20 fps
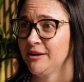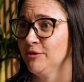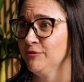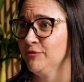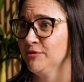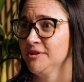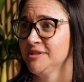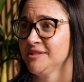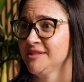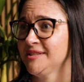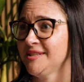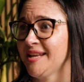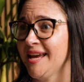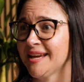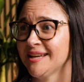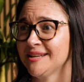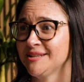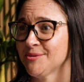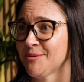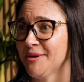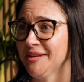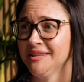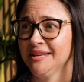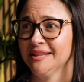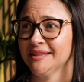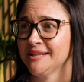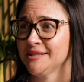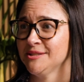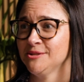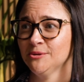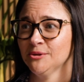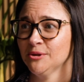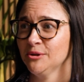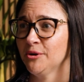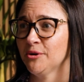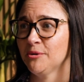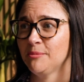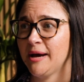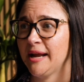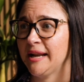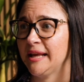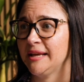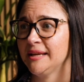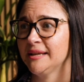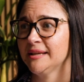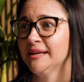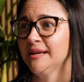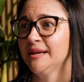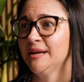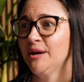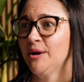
Not for a second do I think that's not a lot of money.